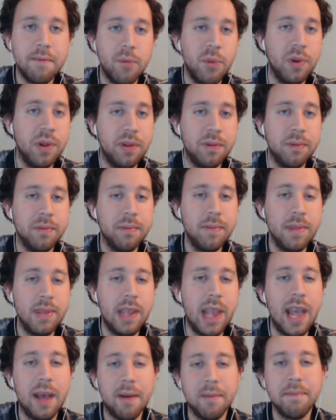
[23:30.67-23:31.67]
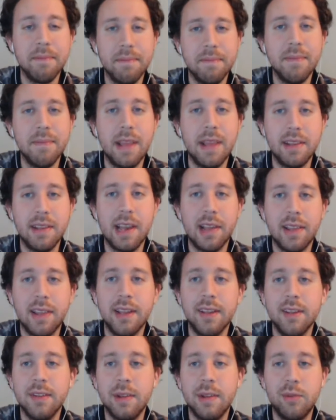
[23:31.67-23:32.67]
Well, yeah, exactly.
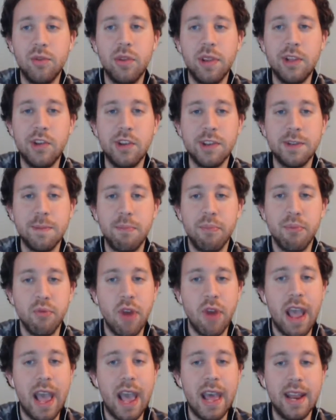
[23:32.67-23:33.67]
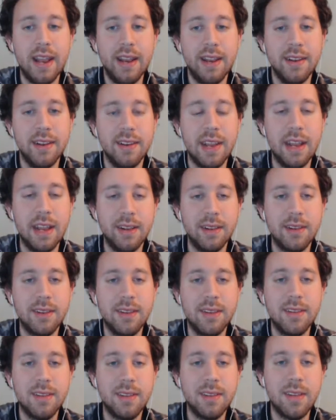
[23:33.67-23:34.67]
It was really just Brad and
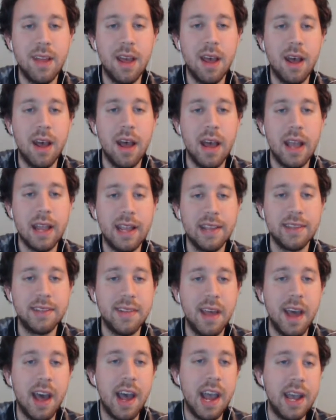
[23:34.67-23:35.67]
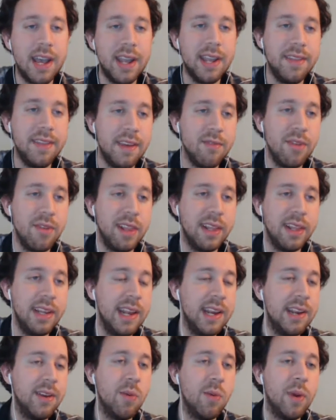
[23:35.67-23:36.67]
I guess Ty that really
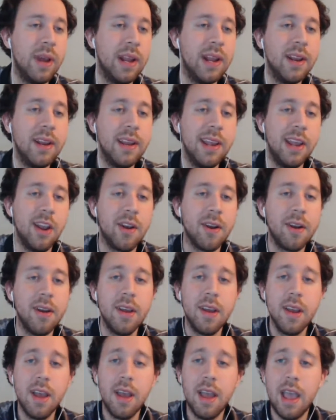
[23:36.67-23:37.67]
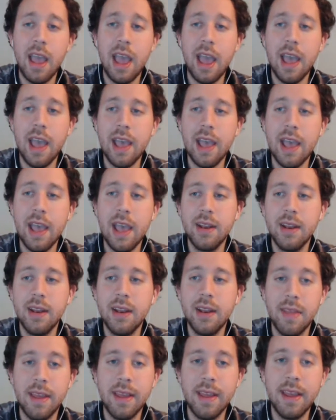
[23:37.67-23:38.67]
needed to win here. Yeah,
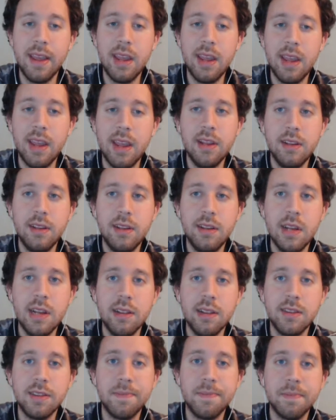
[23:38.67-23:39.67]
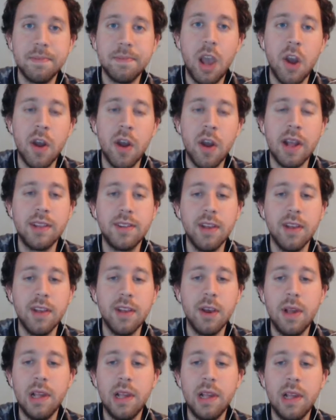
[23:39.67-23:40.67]
and they didn't. All
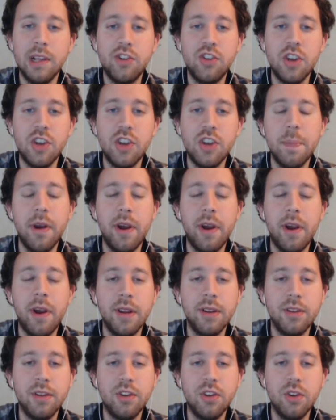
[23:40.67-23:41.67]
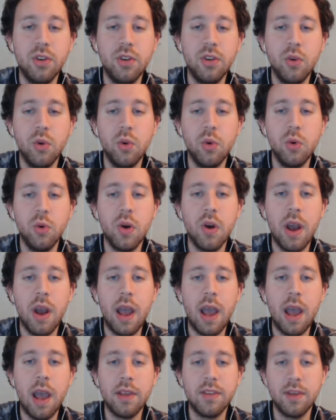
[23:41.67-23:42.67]
right, so let's jump on
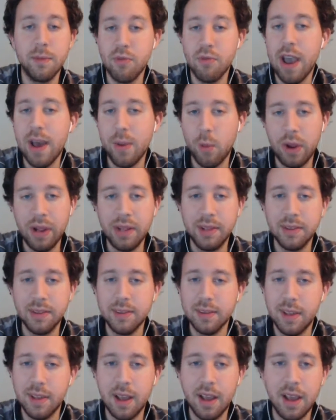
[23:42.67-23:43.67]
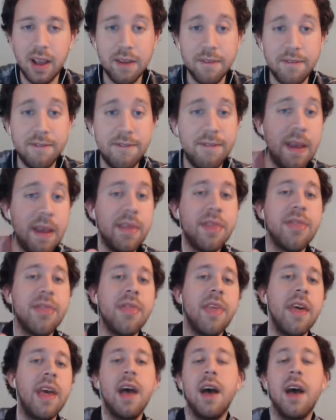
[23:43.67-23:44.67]
to. So Brad wins
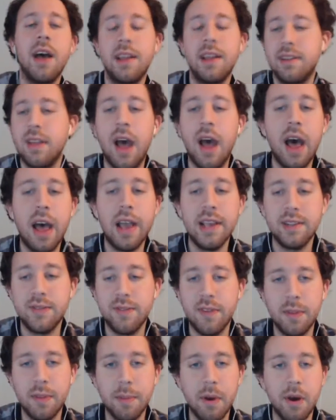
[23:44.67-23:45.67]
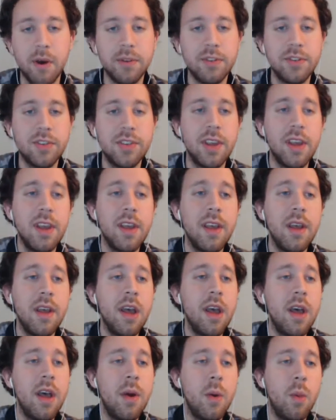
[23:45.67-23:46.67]
5th, ties for the most
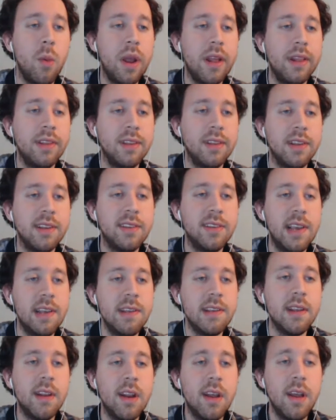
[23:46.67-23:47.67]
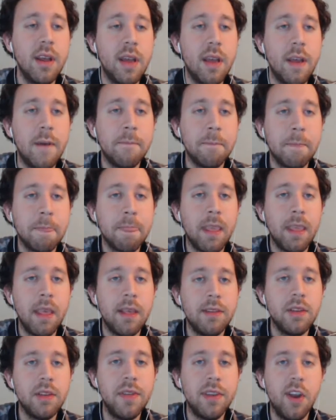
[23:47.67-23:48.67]
wins in a season.
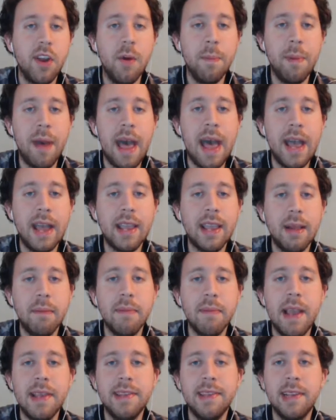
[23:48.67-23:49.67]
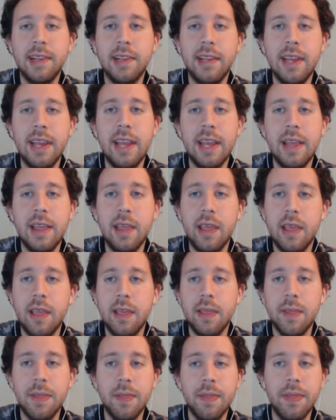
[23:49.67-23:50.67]
So they go back and basically
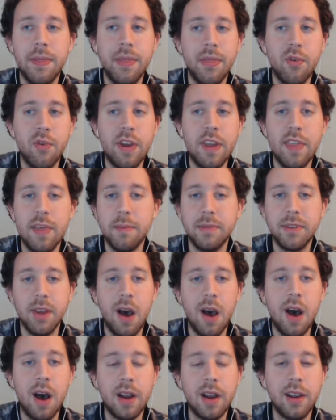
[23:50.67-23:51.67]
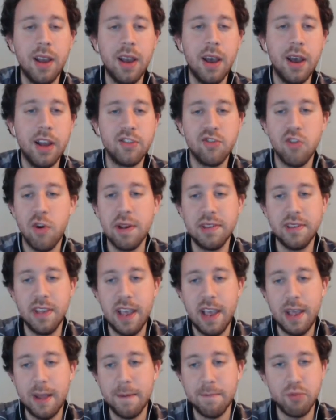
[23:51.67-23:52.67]
the 3 of them talk,
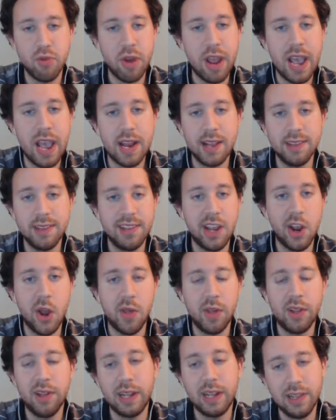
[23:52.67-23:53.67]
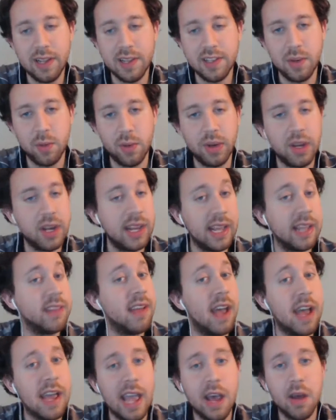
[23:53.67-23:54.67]
Troyzan, Brad, and Sarah, and they're like, listen, we've got to get
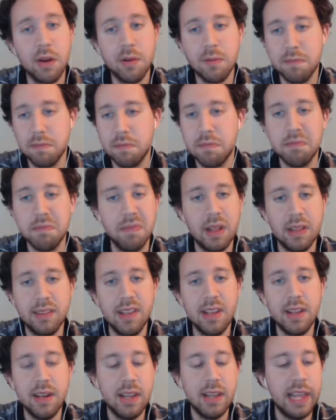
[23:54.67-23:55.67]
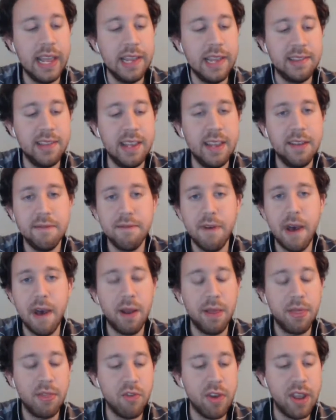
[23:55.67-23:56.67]
Ty out. That's it. Easy.
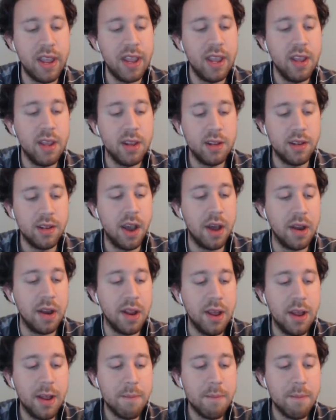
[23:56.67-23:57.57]
Final 3, done.